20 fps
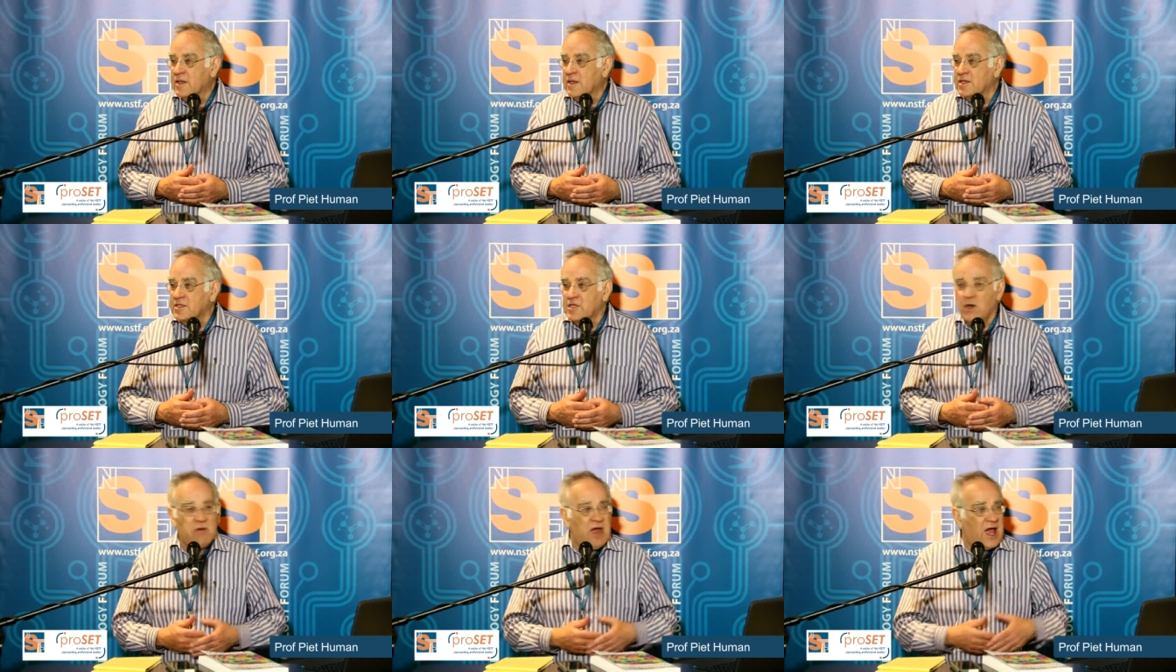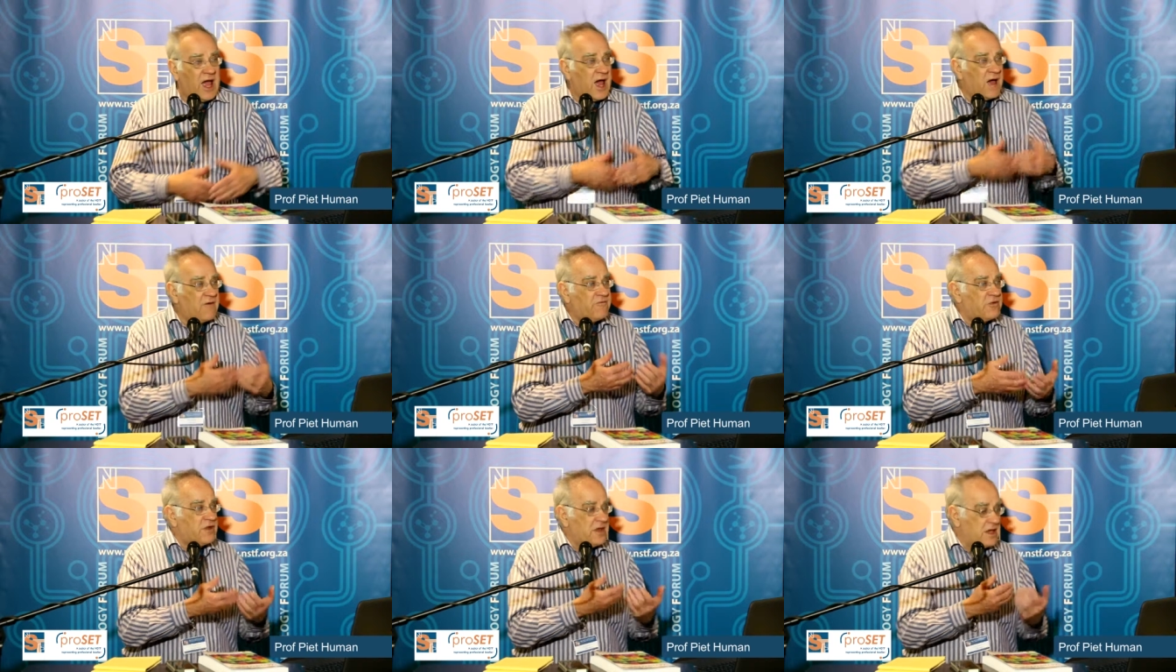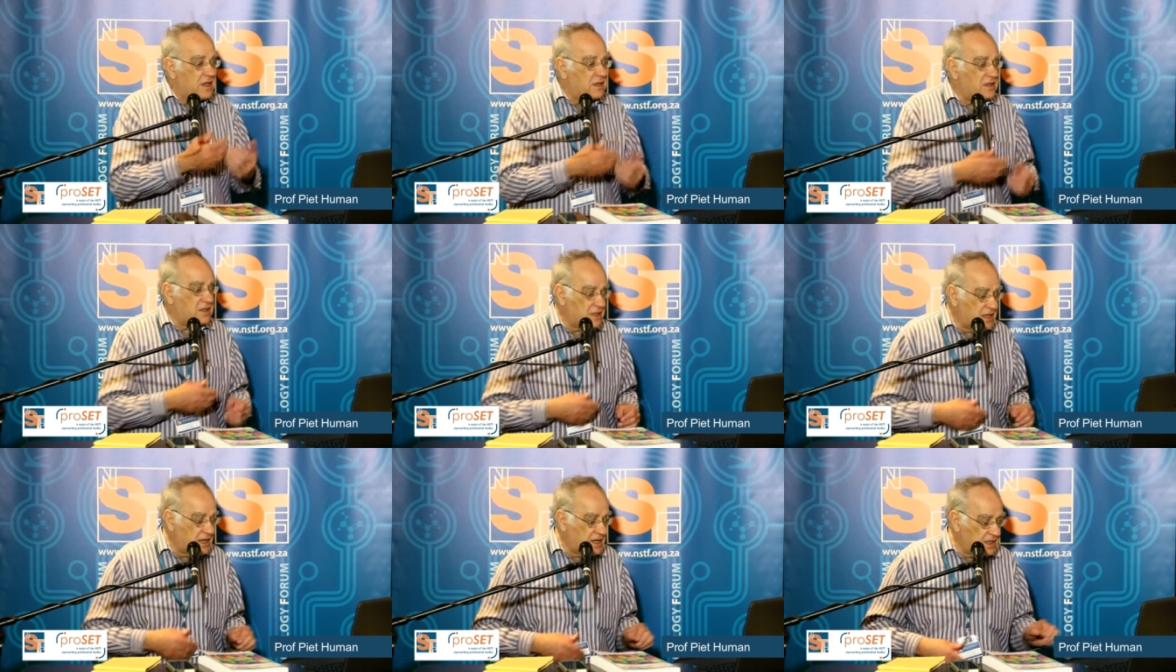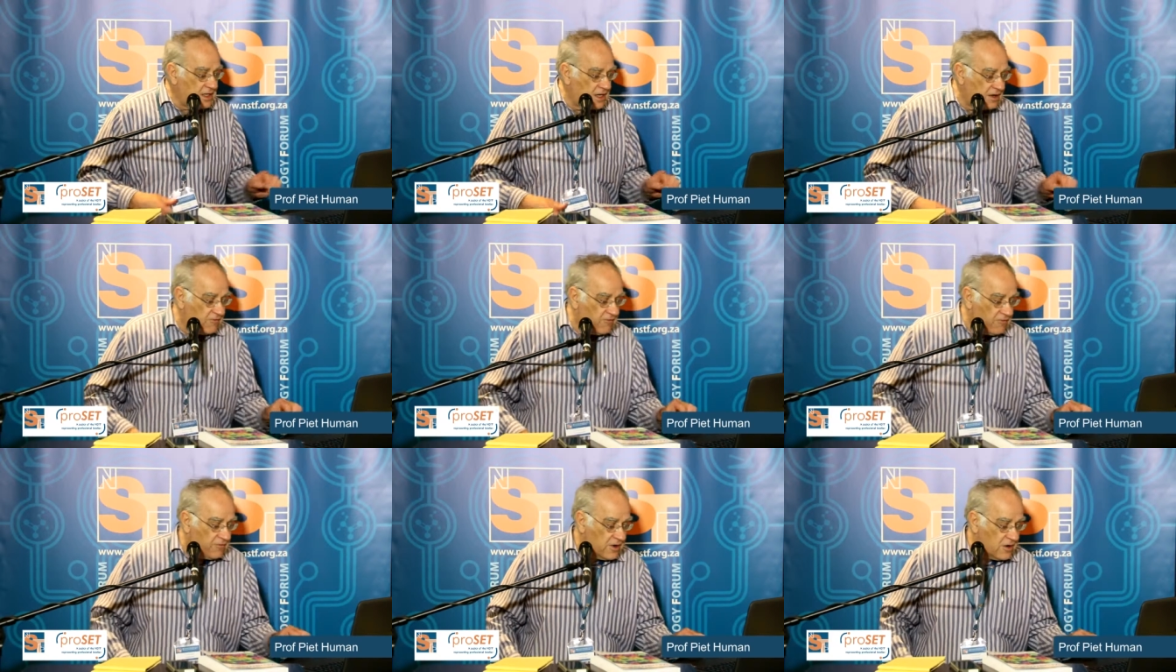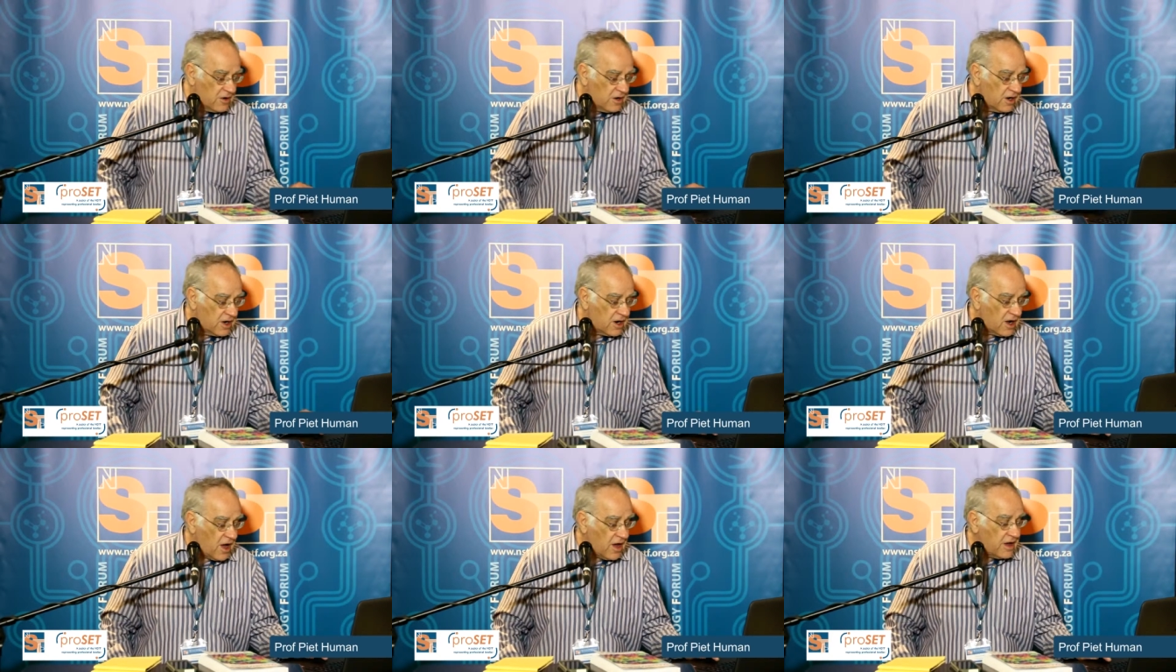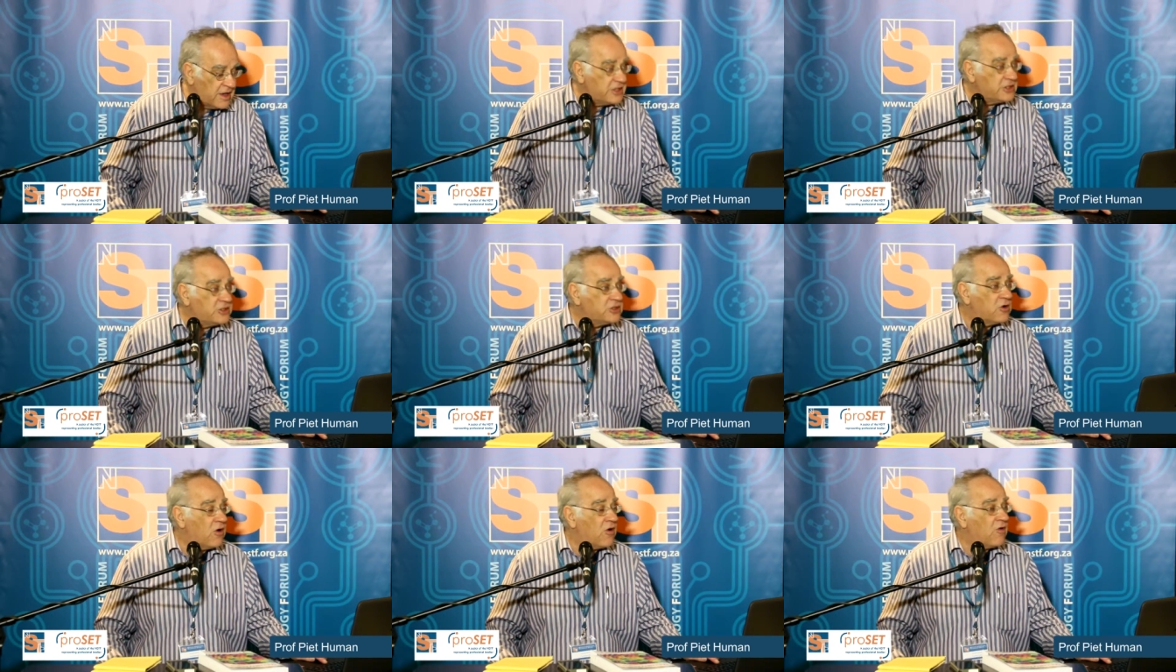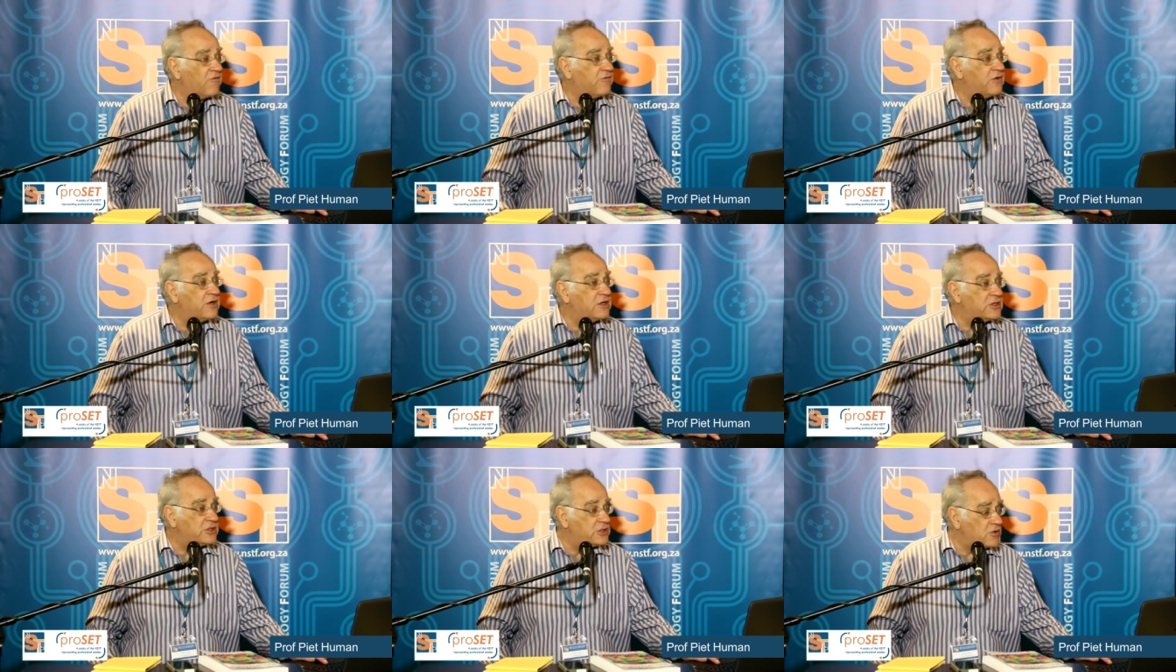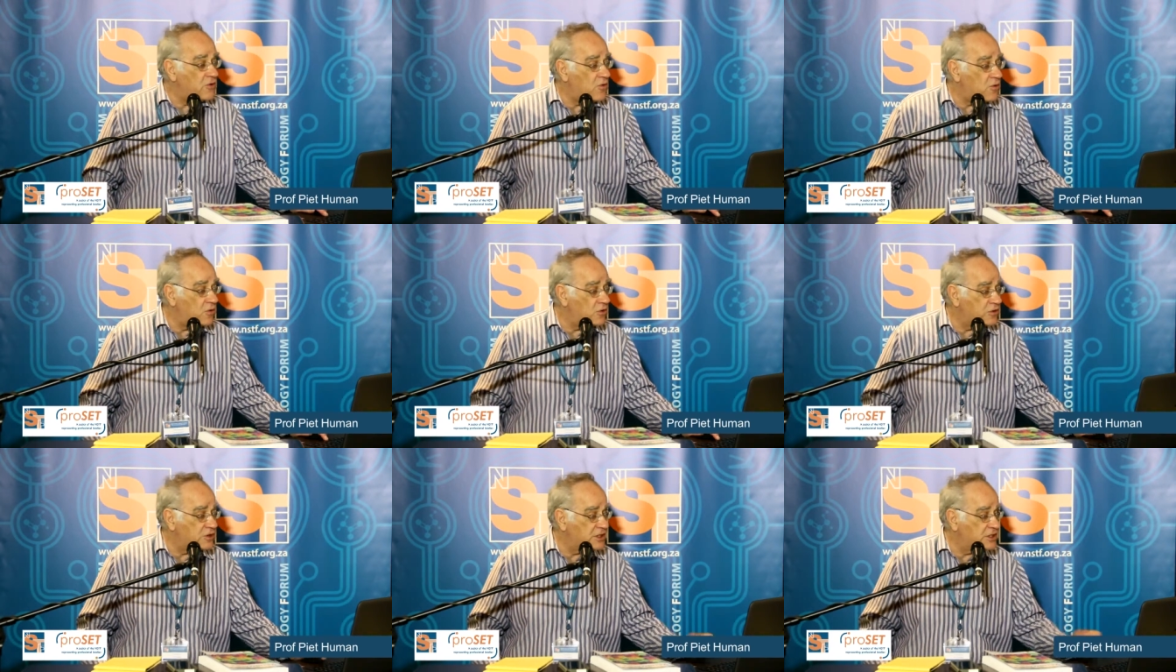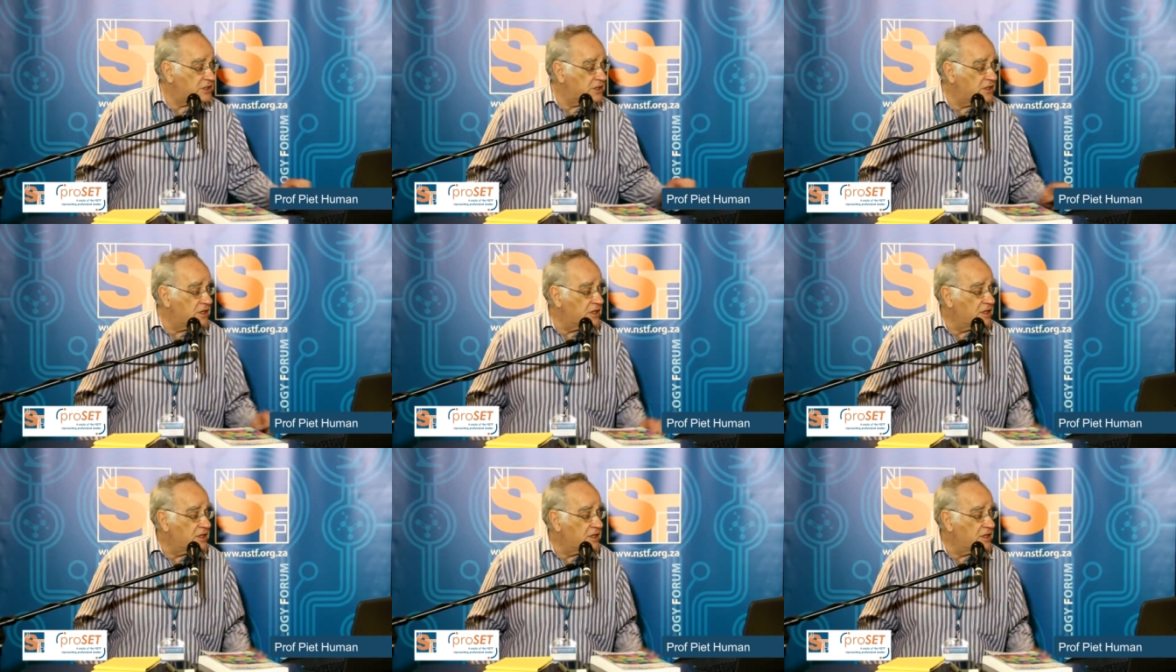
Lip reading: So we have the three different kinds of discourse.